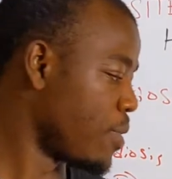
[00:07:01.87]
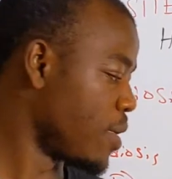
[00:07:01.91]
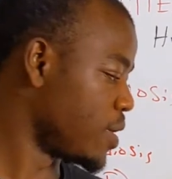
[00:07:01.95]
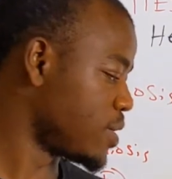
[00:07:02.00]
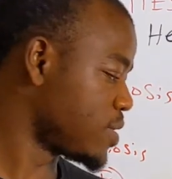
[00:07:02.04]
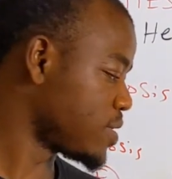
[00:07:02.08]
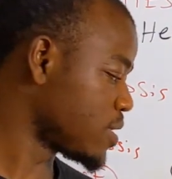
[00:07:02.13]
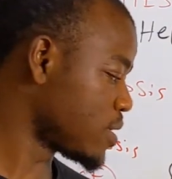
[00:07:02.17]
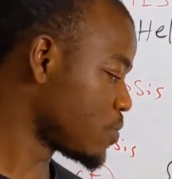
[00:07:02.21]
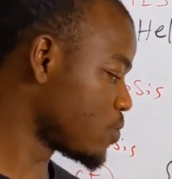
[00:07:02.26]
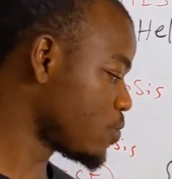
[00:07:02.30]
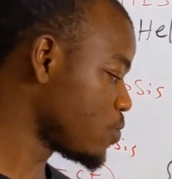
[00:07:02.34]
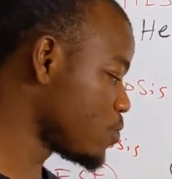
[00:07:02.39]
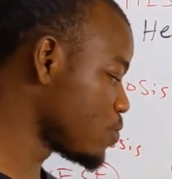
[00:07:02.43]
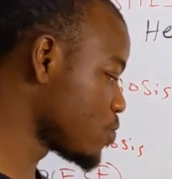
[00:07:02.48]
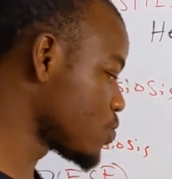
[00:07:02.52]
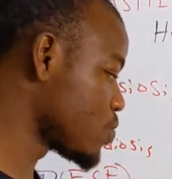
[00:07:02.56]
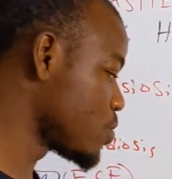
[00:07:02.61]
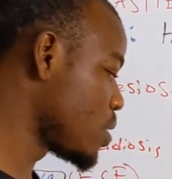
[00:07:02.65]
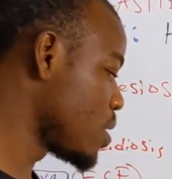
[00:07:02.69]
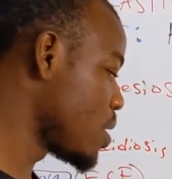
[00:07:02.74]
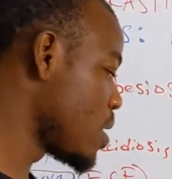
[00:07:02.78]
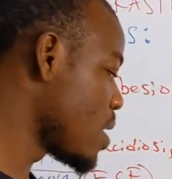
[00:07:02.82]

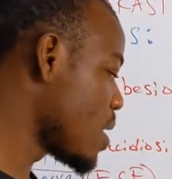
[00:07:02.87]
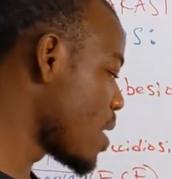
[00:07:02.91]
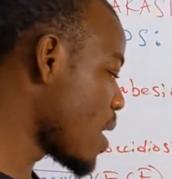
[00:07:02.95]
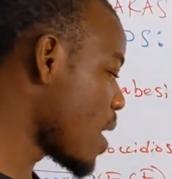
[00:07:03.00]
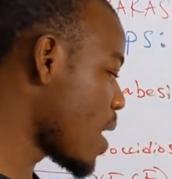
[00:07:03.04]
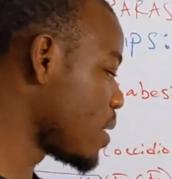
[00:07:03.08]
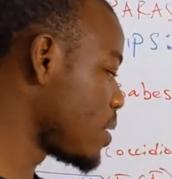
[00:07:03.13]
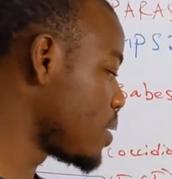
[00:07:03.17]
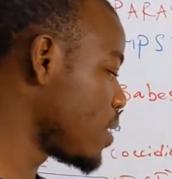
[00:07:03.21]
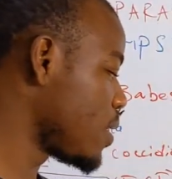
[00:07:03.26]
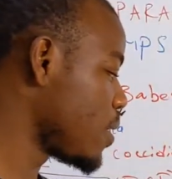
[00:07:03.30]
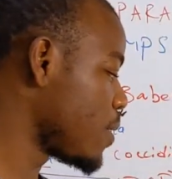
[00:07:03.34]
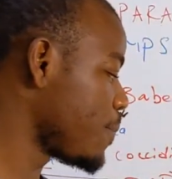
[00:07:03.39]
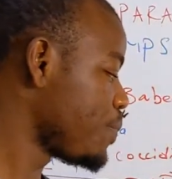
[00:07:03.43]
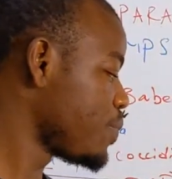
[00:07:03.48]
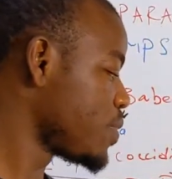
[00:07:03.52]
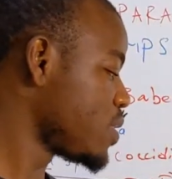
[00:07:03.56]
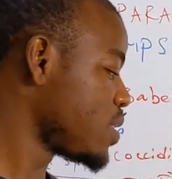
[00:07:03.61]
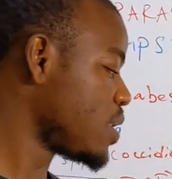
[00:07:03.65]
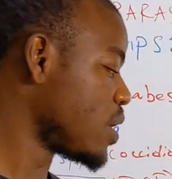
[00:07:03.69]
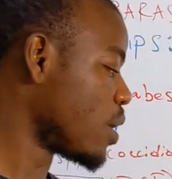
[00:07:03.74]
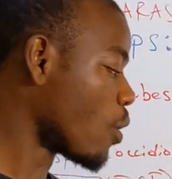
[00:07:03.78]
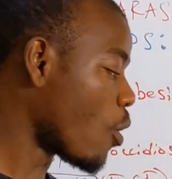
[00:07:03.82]
persicus and
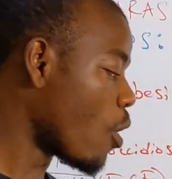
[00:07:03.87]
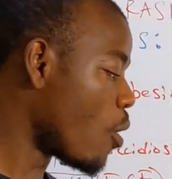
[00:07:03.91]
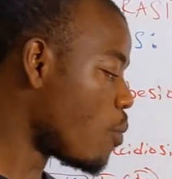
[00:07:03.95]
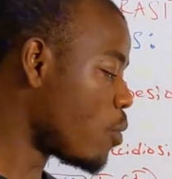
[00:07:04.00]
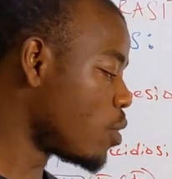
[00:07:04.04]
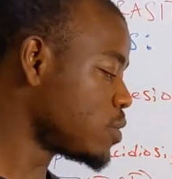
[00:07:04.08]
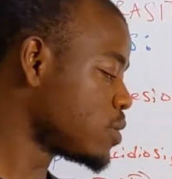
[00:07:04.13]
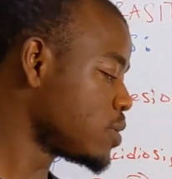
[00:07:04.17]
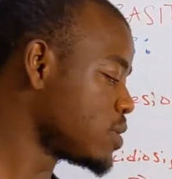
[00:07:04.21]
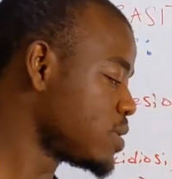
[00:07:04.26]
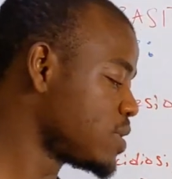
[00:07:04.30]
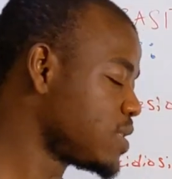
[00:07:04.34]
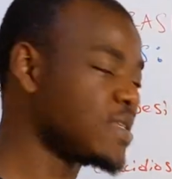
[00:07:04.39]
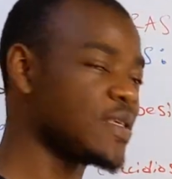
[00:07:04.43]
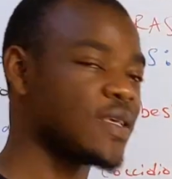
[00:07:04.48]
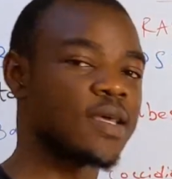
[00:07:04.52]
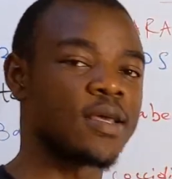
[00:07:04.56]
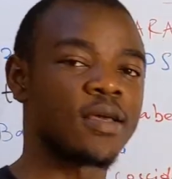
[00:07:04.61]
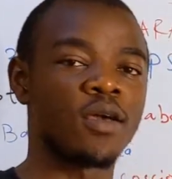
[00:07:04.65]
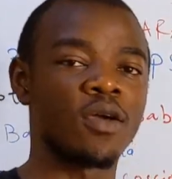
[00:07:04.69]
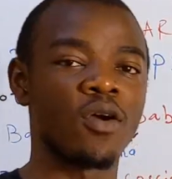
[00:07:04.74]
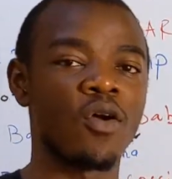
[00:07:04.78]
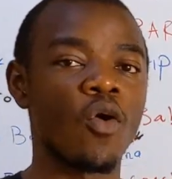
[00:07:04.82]
the common
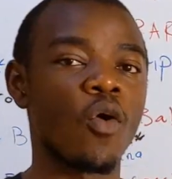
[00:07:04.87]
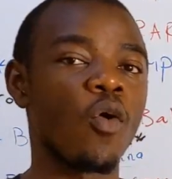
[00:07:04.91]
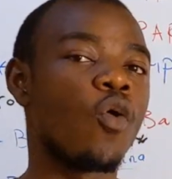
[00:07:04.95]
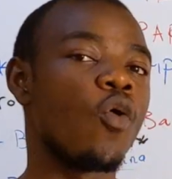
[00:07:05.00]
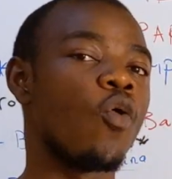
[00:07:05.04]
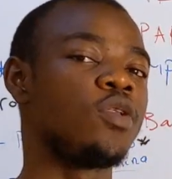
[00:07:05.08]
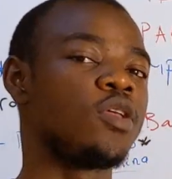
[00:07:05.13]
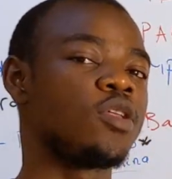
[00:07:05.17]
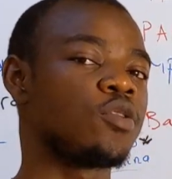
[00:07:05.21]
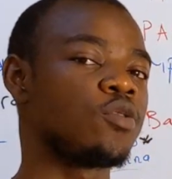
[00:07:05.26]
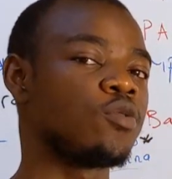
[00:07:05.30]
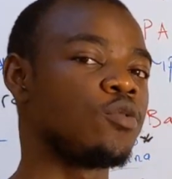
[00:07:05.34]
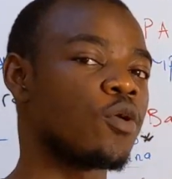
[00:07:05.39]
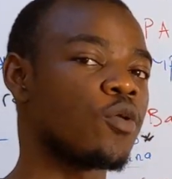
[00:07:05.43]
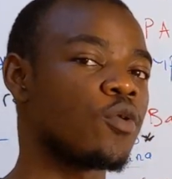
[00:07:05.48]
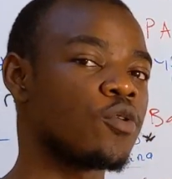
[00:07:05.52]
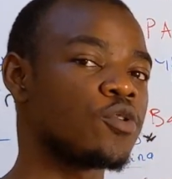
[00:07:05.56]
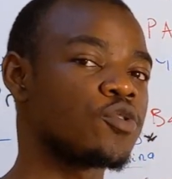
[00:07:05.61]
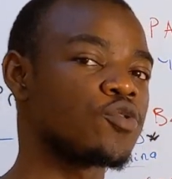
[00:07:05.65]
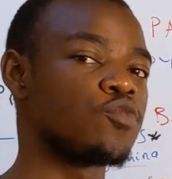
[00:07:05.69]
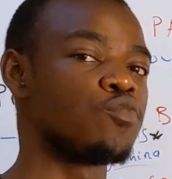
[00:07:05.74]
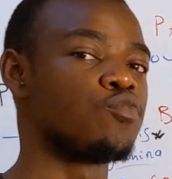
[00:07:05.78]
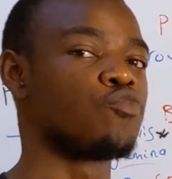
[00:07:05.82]
tick
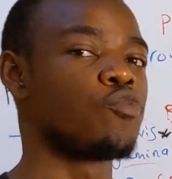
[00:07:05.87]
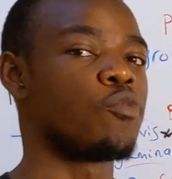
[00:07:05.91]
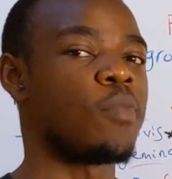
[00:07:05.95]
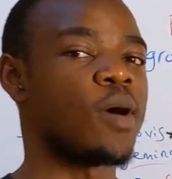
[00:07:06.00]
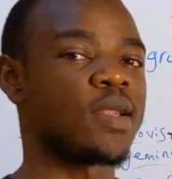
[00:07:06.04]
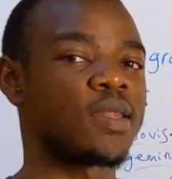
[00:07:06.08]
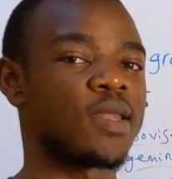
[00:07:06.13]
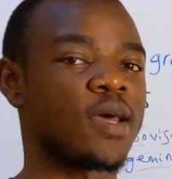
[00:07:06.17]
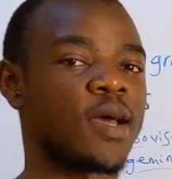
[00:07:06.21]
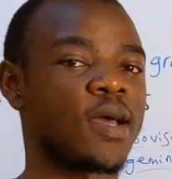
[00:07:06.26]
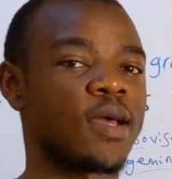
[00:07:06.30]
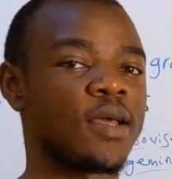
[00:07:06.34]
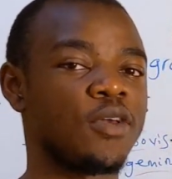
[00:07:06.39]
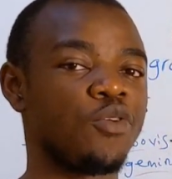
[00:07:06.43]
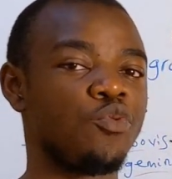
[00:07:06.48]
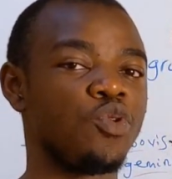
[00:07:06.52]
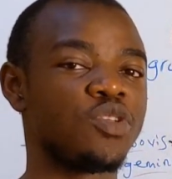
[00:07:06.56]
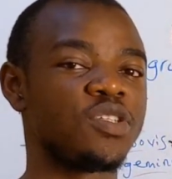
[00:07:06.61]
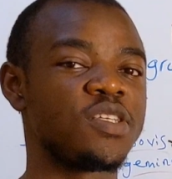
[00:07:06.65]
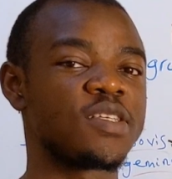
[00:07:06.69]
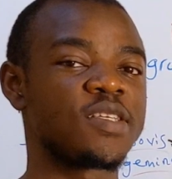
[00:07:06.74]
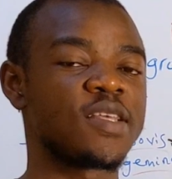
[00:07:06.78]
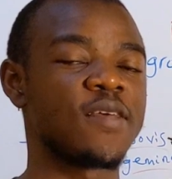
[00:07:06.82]
Ornithodoros mubata,
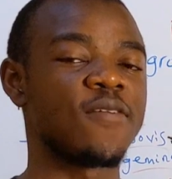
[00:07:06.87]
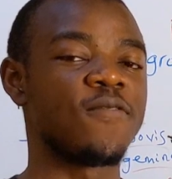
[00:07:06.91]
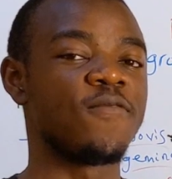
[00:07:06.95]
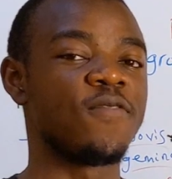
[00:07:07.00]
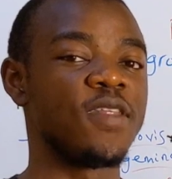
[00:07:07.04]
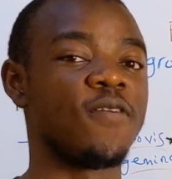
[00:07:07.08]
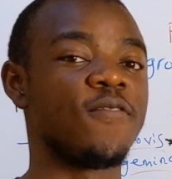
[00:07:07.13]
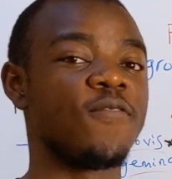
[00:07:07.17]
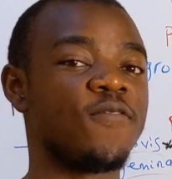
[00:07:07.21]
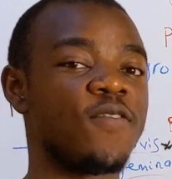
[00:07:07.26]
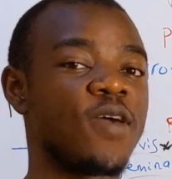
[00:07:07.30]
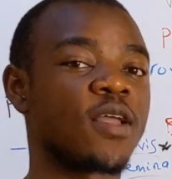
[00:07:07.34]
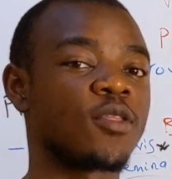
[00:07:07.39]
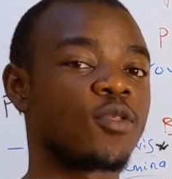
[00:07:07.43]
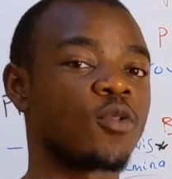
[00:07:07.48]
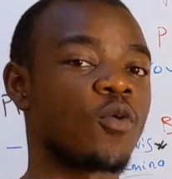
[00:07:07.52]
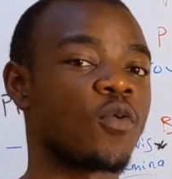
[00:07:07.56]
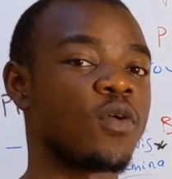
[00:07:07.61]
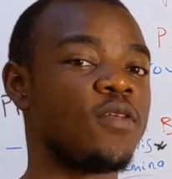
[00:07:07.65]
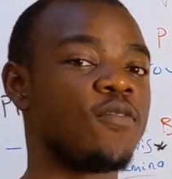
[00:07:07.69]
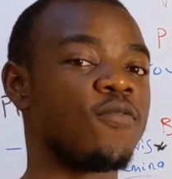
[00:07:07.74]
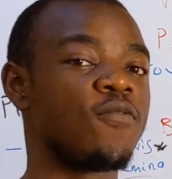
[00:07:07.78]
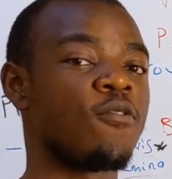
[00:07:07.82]
which is the
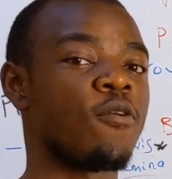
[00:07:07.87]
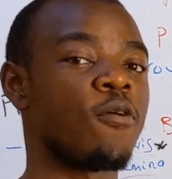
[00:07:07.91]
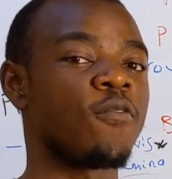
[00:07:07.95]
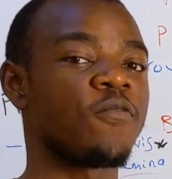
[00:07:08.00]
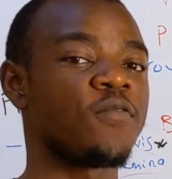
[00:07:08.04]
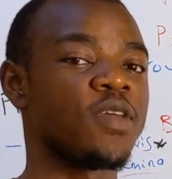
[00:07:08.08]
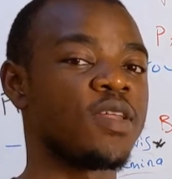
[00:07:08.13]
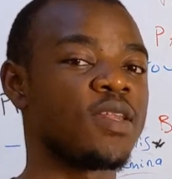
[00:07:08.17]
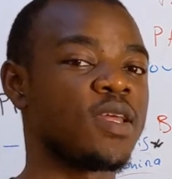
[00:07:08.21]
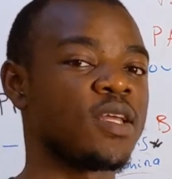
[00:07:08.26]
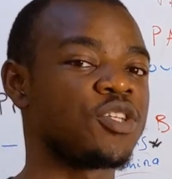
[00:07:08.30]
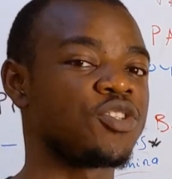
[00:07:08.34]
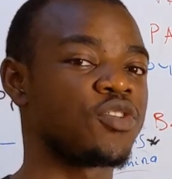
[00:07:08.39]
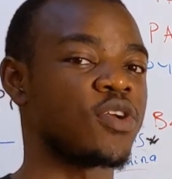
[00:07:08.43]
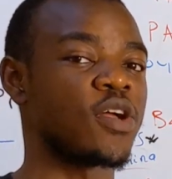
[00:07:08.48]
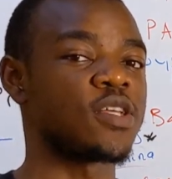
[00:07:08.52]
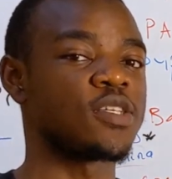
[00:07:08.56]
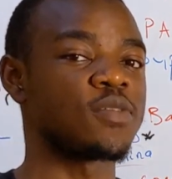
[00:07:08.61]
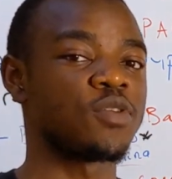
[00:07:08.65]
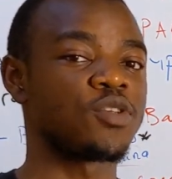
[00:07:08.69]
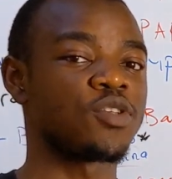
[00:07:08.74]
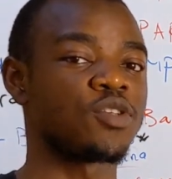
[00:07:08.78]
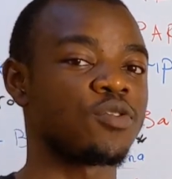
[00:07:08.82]
vector involved in the
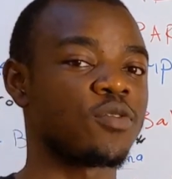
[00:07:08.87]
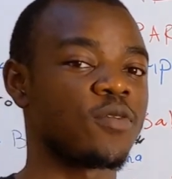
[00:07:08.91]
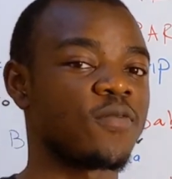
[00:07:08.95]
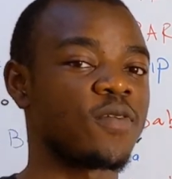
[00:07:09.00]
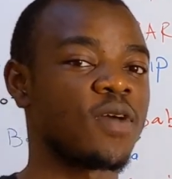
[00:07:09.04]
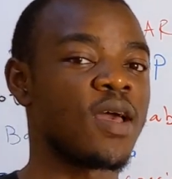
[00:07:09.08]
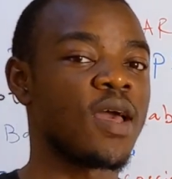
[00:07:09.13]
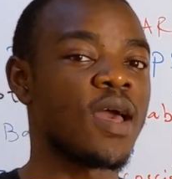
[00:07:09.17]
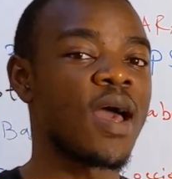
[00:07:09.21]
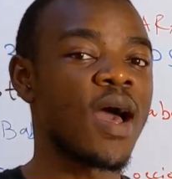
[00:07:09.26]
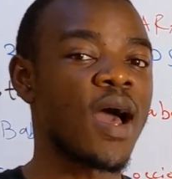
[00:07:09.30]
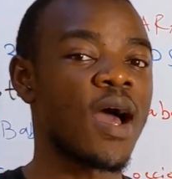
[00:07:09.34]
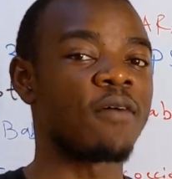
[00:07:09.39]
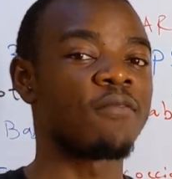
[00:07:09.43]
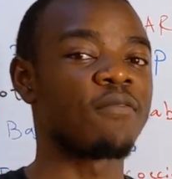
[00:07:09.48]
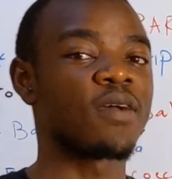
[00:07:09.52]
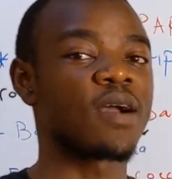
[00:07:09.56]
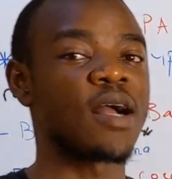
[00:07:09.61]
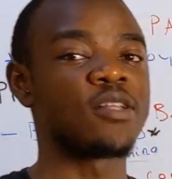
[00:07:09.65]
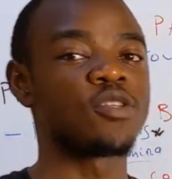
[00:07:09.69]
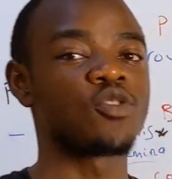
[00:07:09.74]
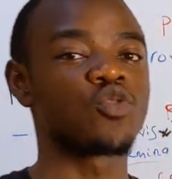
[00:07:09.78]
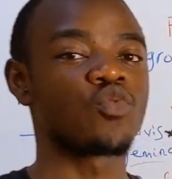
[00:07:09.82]
transmission of
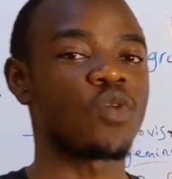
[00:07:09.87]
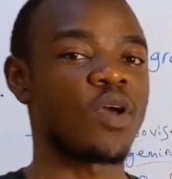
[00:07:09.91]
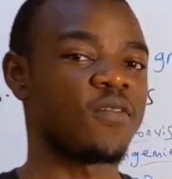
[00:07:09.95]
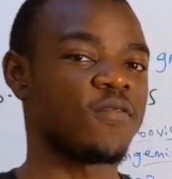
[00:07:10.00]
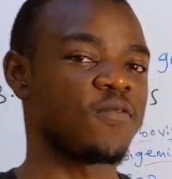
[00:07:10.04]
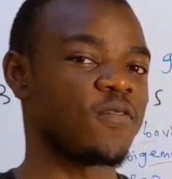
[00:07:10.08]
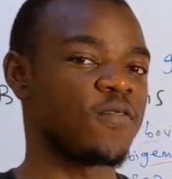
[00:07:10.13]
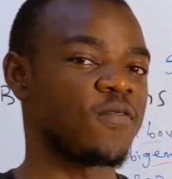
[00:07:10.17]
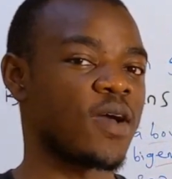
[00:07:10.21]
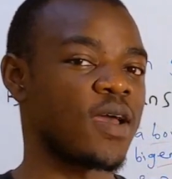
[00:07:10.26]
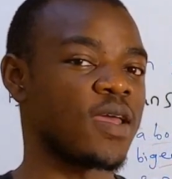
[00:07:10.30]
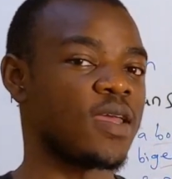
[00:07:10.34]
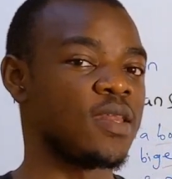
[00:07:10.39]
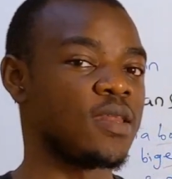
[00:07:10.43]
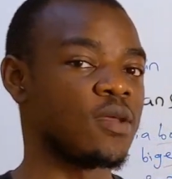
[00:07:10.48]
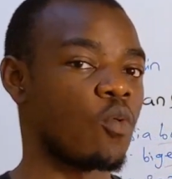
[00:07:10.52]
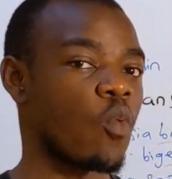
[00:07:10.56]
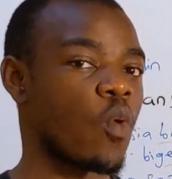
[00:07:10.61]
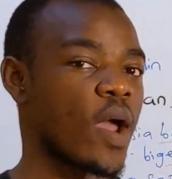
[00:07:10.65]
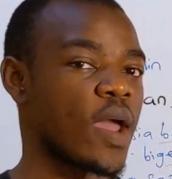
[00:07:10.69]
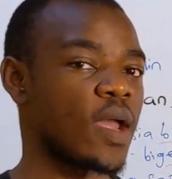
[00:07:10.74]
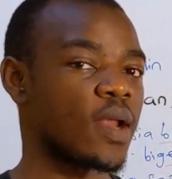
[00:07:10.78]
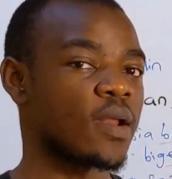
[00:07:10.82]
African swine fever in the
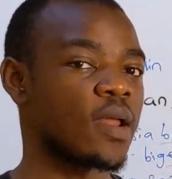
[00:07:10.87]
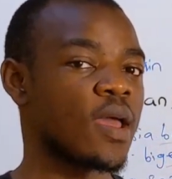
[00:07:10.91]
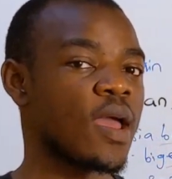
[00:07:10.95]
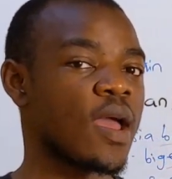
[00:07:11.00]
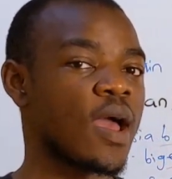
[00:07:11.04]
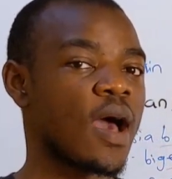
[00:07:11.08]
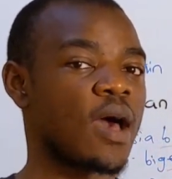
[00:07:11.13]
wild,